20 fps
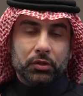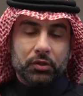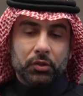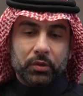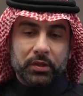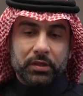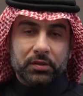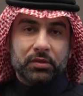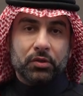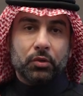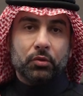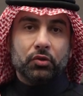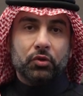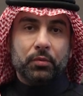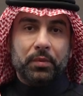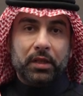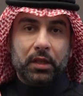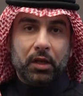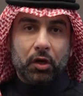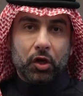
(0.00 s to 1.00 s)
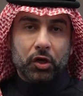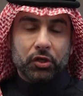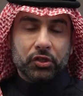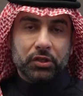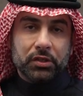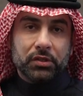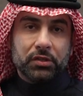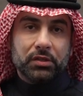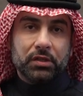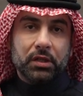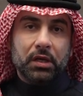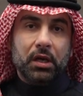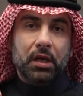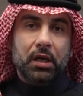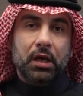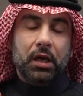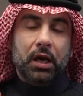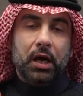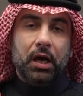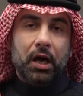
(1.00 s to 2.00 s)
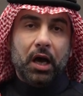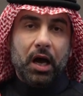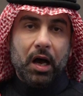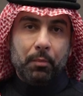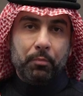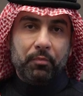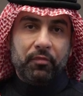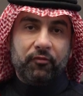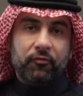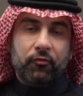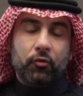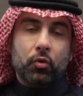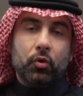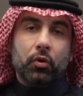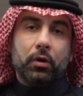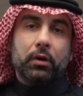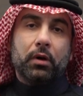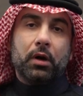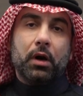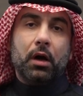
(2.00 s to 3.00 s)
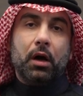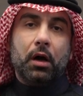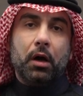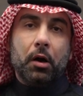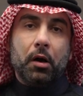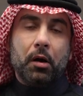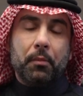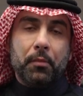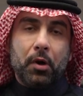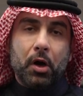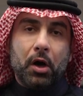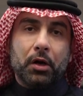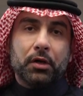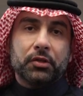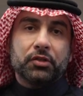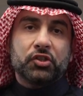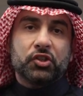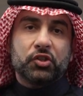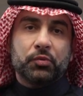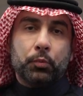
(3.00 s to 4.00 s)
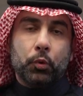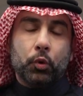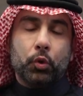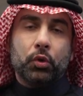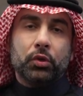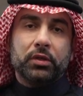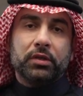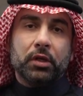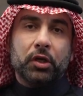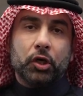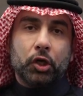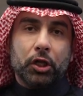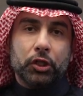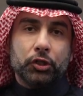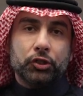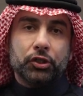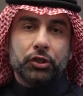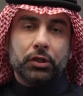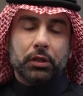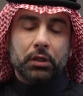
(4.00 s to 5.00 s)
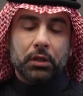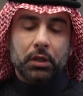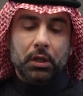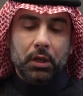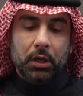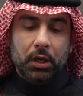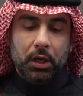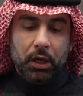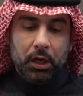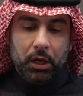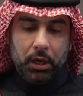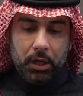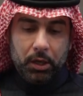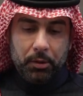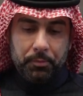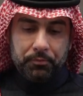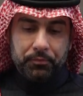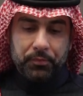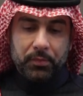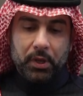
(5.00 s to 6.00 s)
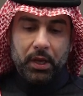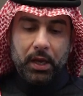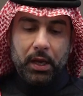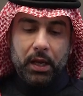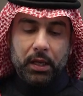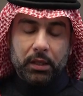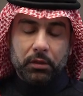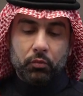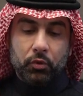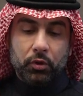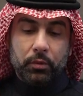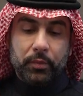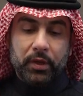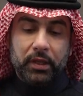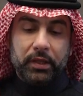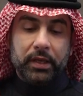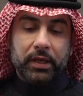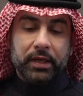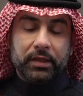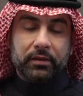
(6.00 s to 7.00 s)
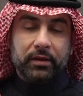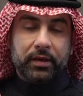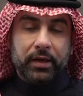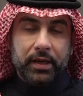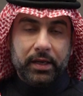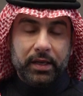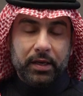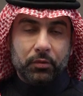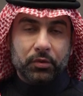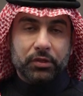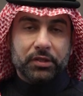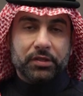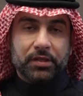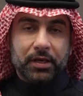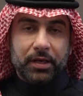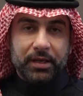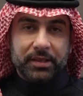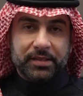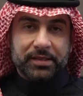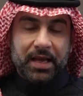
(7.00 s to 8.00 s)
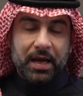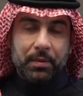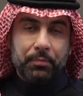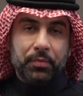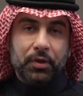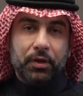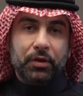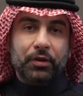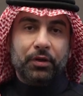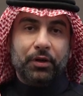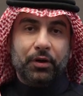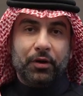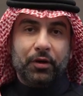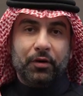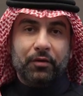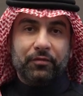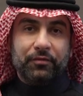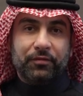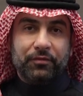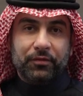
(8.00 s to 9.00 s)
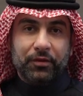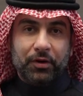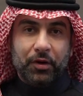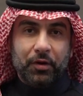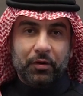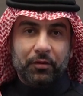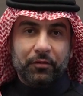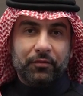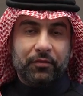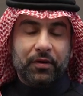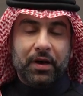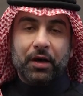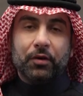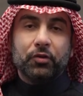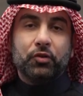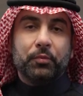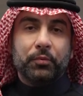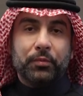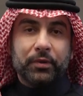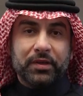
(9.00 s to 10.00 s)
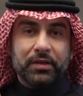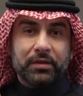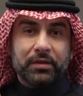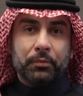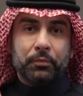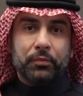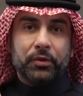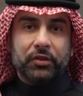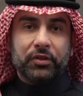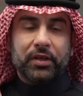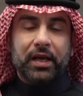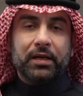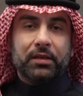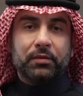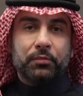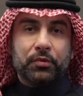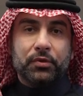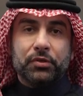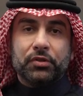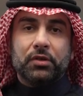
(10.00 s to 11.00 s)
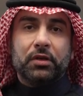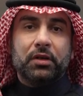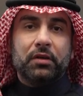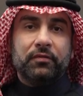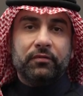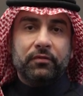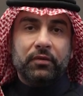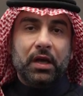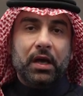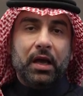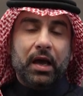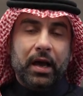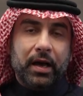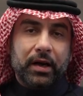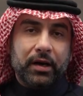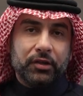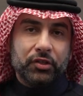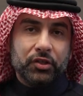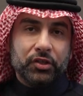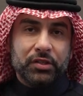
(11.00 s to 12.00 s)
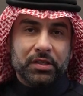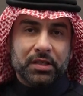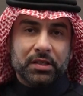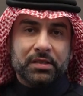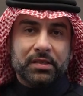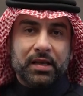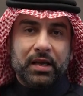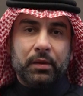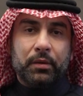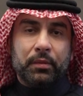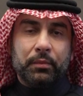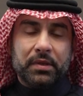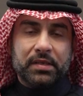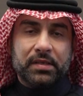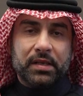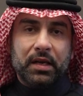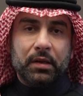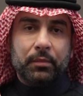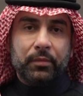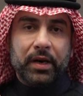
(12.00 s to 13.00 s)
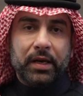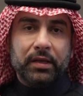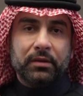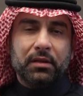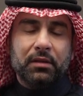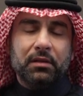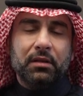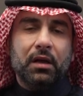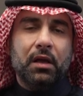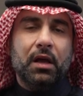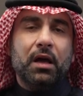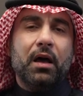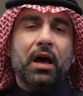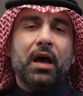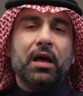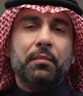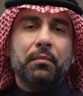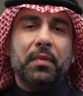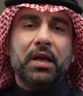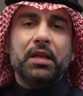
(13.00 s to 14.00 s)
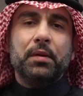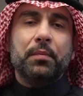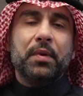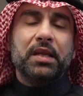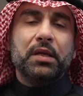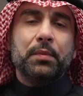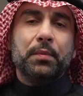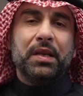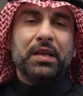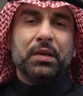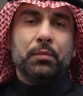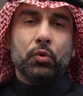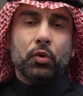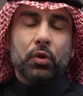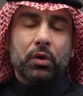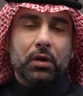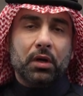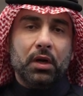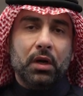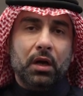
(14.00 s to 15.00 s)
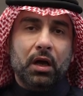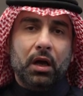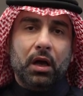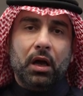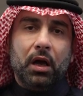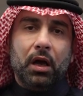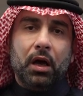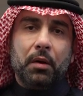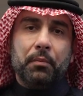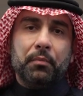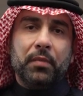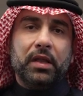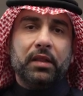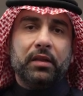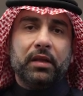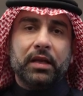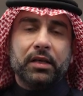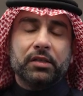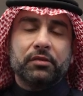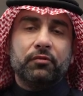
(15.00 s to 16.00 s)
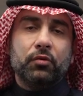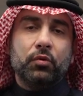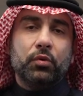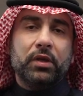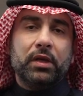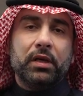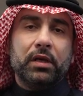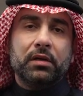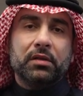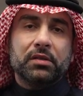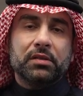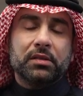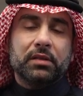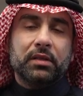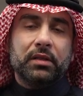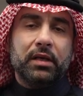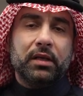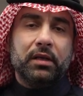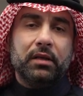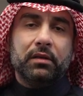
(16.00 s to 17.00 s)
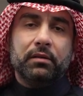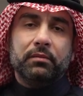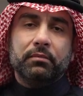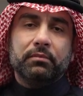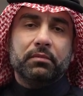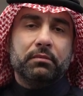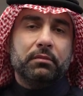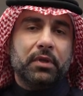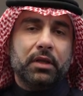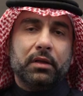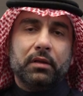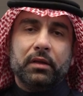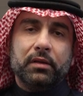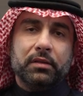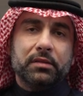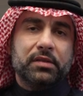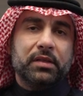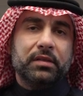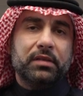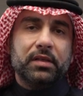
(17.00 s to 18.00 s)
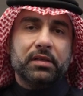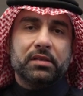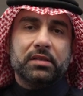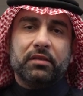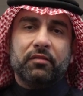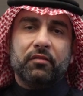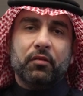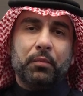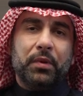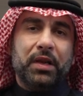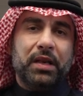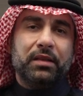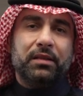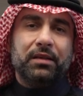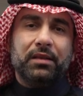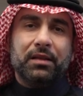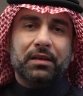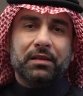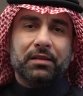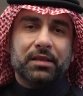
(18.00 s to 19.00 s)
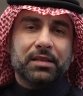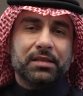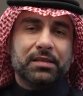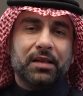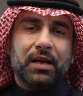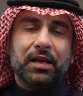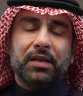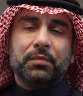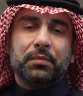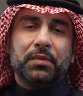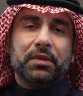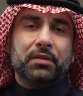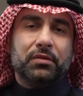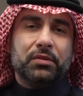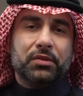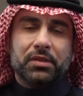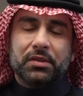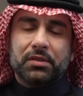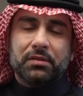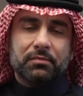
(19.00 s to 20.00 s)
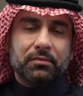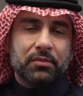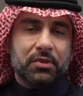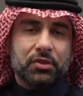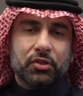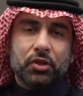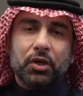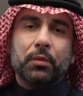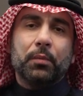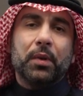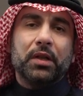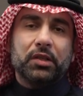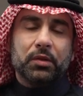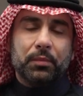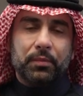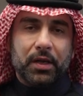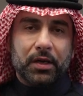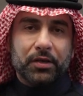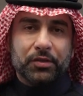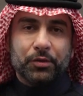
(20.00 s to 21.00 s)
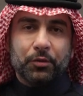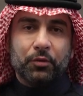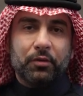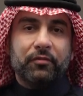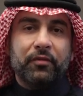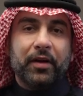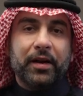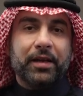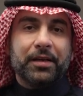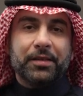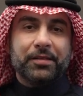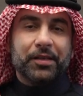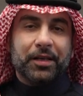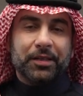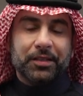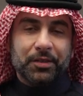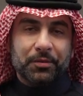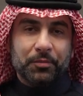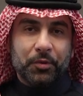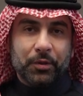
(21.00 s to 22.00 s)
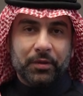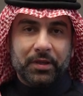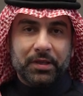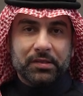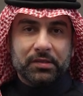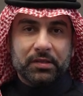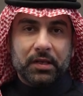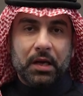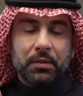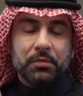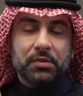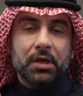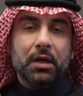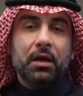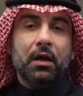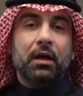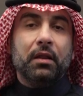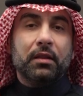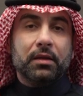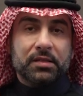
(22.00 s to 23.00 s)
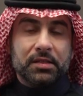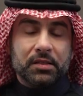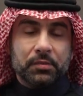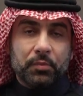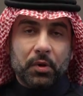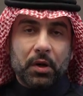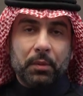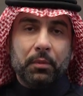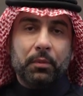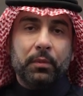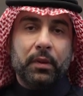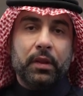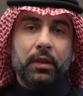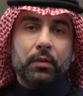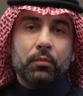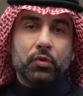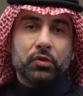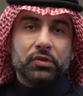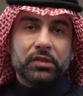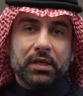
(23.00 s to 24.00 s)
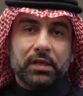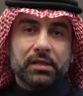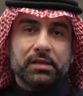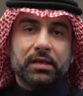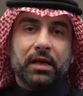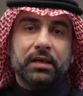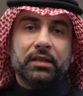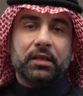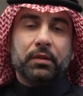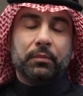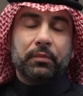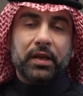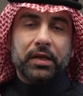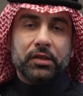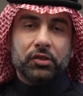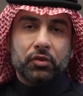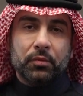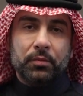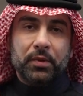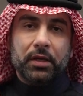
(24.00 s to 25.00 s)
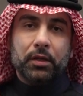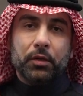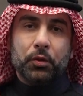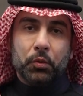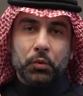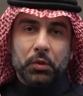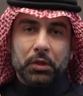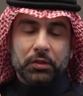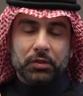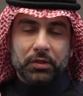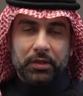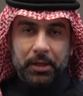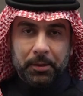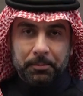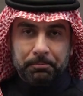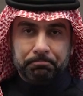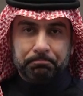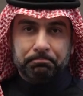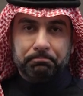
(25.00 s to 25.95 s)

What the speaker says: So this is going to be the largest hub for art, sport, and culture. And we're building a Dir'iyya, which is an example of how to protect, preserve heritage and celebrate it, and many, many, many more. In the next few years, the city's livability and excitement is going to multiply. So we're very excited about these times. This is probably the most exciting place to be in the world today.